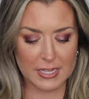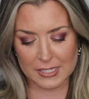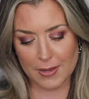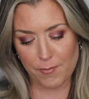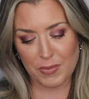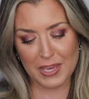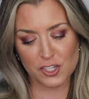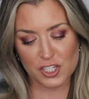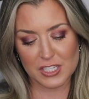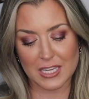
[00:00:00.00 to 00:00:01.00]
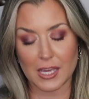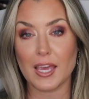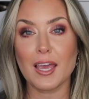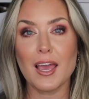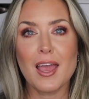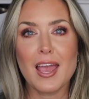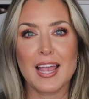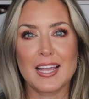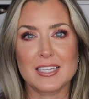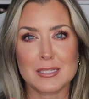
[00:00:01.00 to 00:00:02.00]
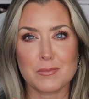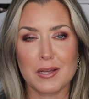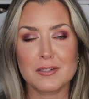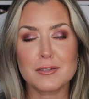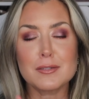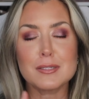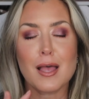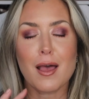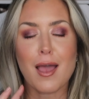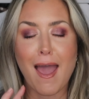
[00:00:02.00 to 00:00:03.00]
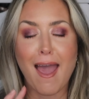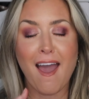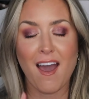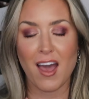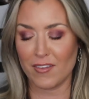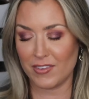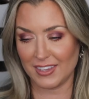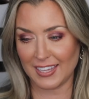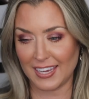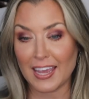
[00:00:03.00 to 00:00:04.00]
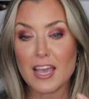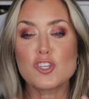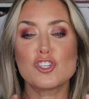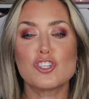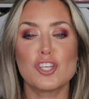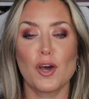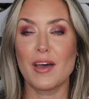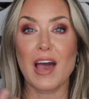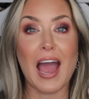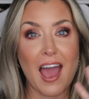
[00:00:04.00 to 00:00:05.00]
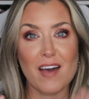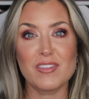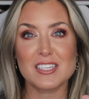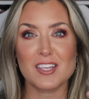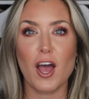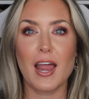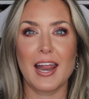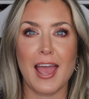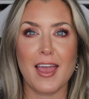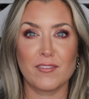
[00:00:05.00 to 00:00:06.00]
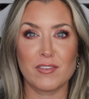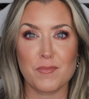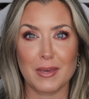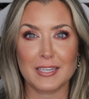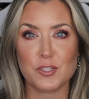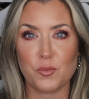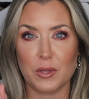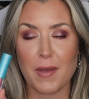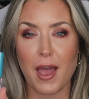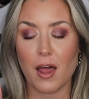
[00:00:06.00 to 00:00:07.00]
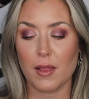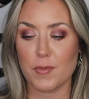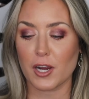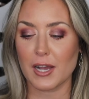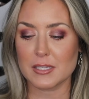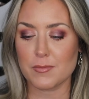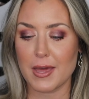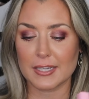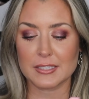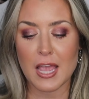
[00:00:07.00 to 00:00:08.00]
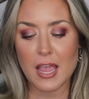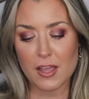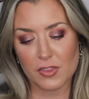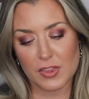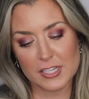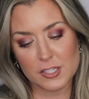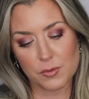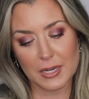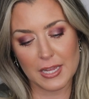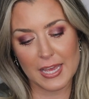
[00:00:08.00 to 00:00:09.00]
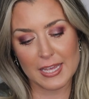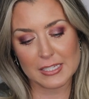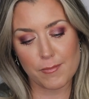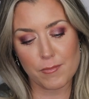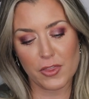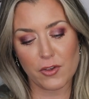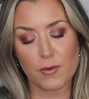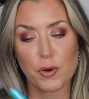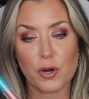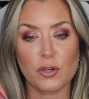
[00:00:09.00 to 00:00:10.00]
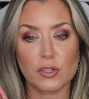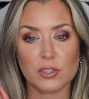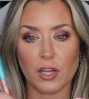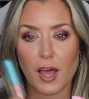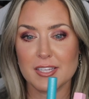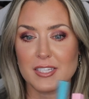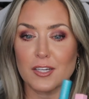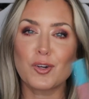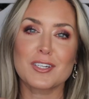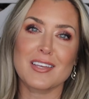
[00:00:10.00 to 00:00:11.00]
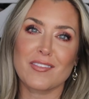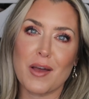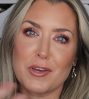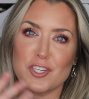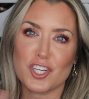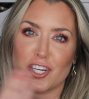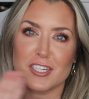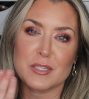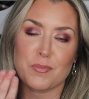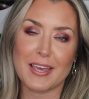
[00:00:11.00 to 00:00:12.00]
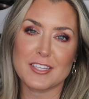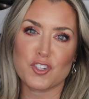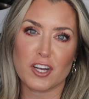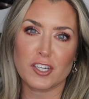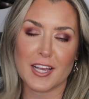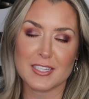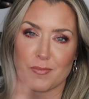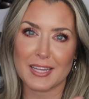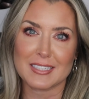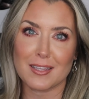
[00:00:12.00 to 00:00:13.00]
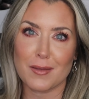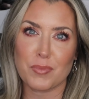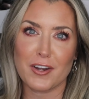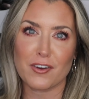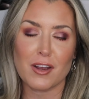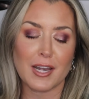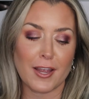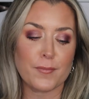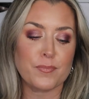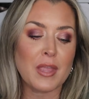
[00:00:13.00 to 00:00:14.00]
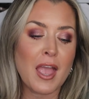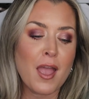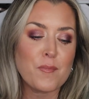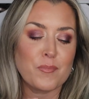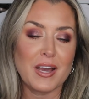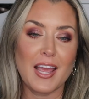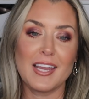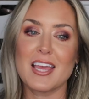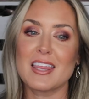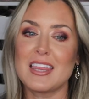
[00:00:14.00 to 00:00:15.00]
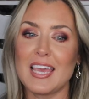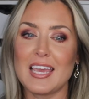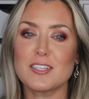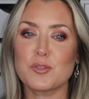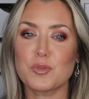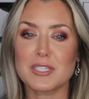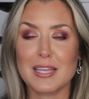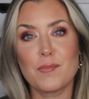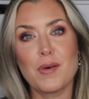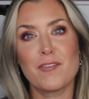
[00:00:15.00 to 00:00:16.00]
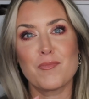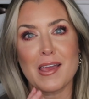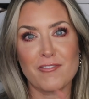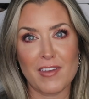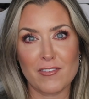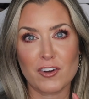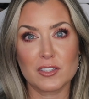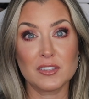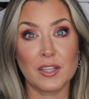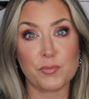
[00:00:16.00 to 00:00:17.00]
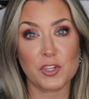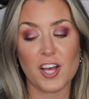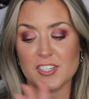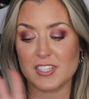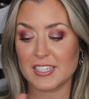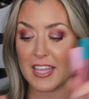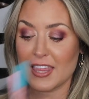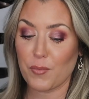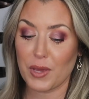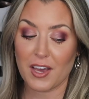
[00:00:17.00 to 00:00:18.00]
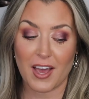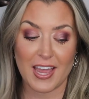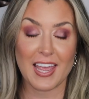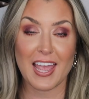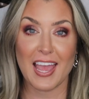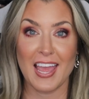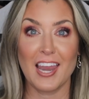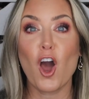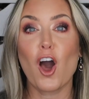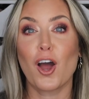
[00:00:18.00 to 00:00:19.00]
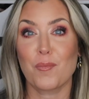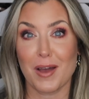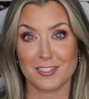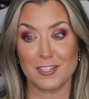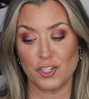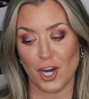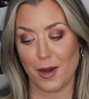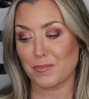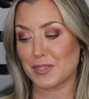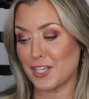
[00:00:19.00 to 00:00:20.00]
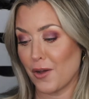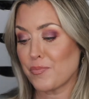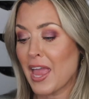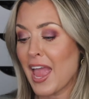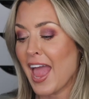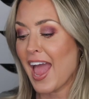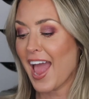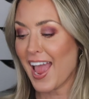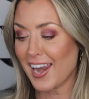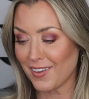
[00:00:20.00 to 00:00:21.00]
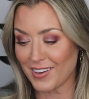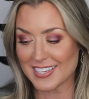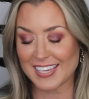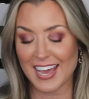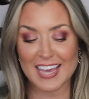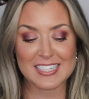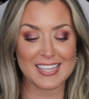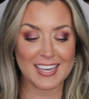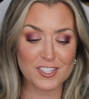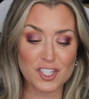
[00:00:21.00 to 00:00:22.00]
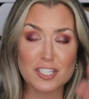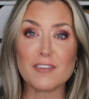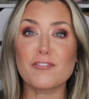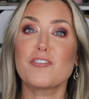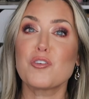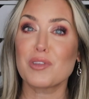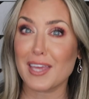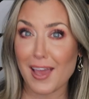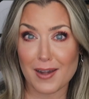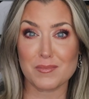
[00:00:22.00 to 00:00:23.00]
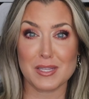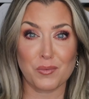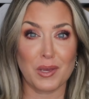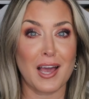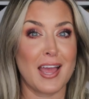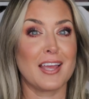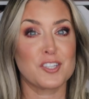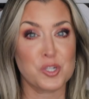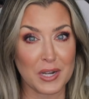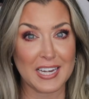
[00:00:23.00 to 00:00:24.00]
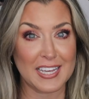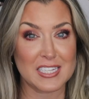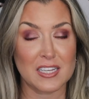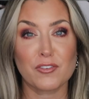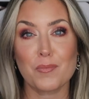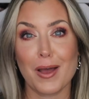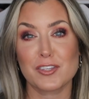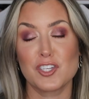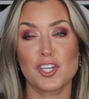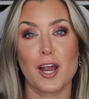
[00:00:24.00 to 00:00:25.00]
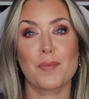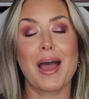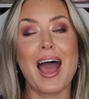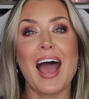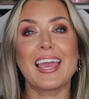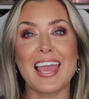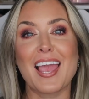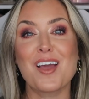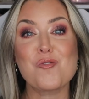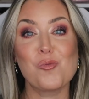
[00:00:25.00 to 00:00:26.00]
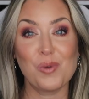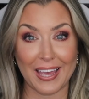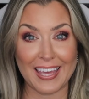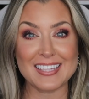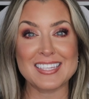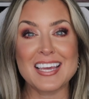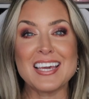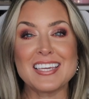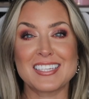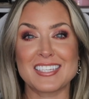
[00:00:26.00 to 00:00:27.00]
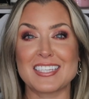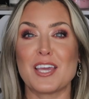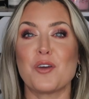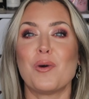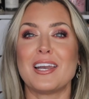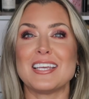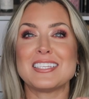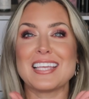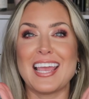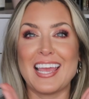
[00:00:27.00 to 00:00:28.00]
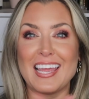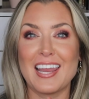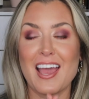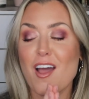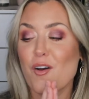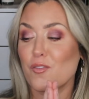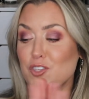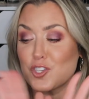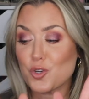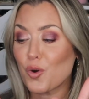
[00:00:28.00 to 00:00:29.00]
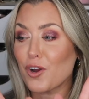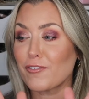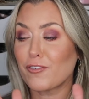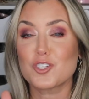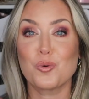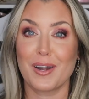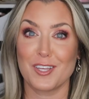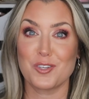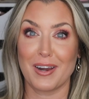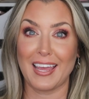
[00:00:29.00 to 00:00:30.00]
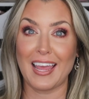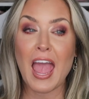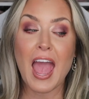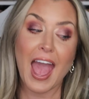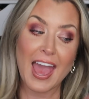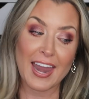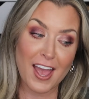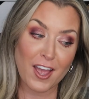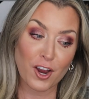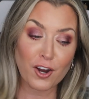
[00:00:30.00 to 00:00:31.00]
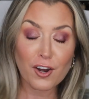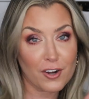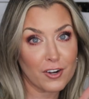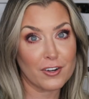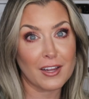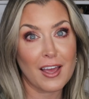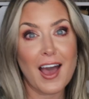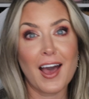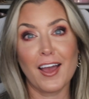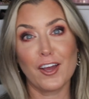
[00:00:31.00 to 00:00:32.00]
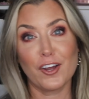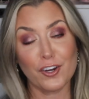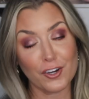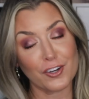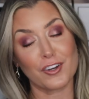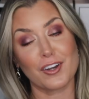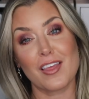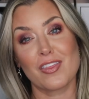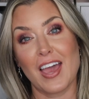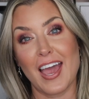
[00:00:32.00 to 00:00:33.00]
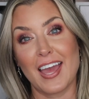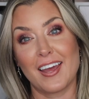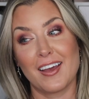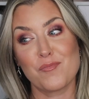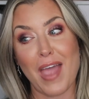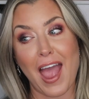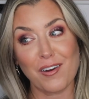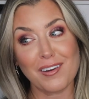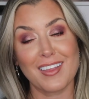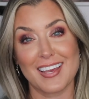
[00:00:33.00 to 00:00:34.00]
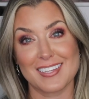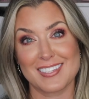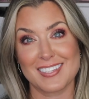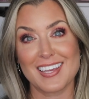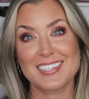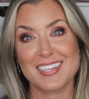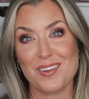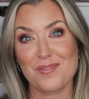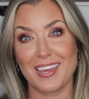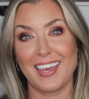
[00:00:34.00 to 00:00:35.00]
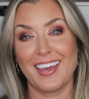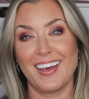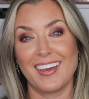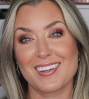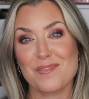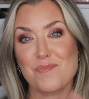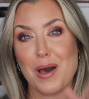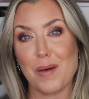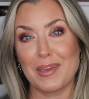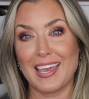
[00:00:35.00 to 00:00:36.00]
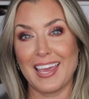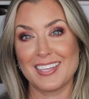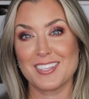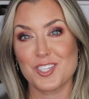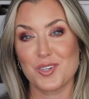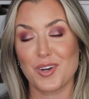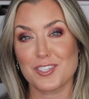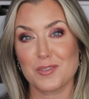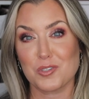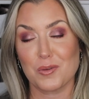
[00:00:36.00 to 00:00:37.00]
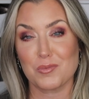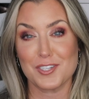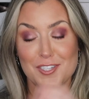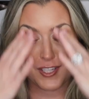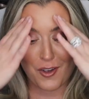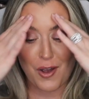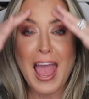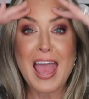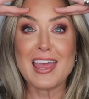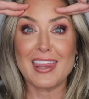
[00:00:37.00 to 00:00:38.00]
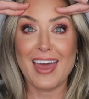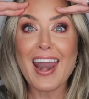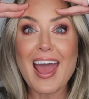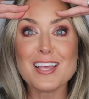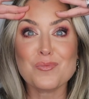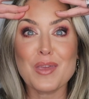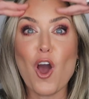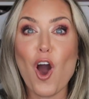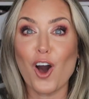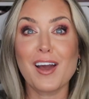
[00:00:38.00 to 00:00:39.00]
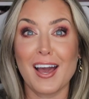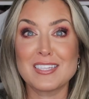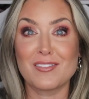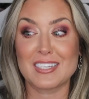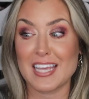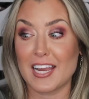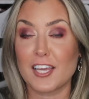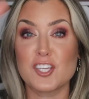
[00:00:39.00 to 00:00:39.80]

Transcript: it's in peach tea. It smells heavenly. So I have this on, and I have it mixed with my Alamar Cosmetics. This one is Mother of Pearl Gloss, and of course I've got my Sugar and Spice Drought Cosmetics lip liner on here. But these were some of my favorite lip glosses that we got in our BoxyCharm. So anyways, guys, that is just a few of the items that we got in twenty nineteen for BoxyCharm. I can't wait to see what is in store for twenty twenty. And I heard, I heard that um, Hourglass is going to be uh, popping into our subscription. So that has me all kinds of excited,